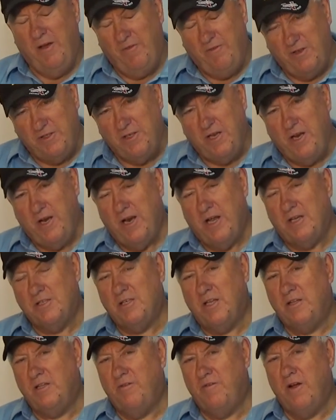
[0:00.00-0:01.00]
visiting
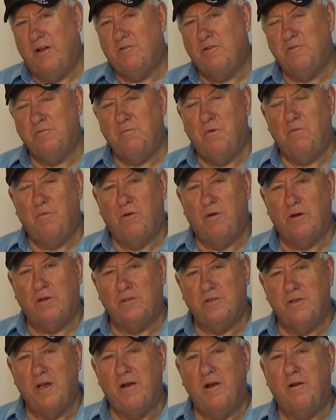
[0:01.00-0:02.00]
us at the Veterans Memorial
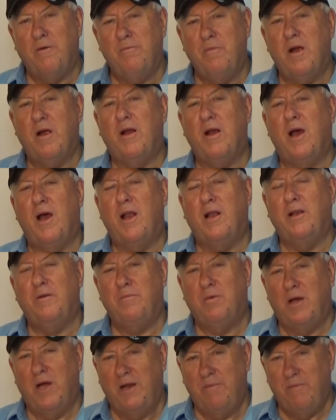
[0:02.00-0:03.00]
Center, Merritt
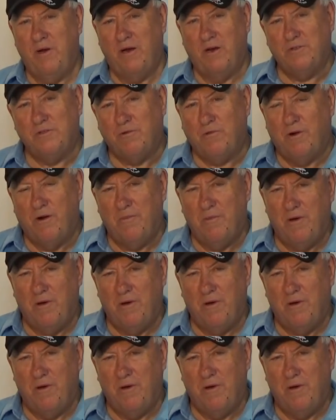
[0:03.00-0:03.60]
Island, behind Merritt Square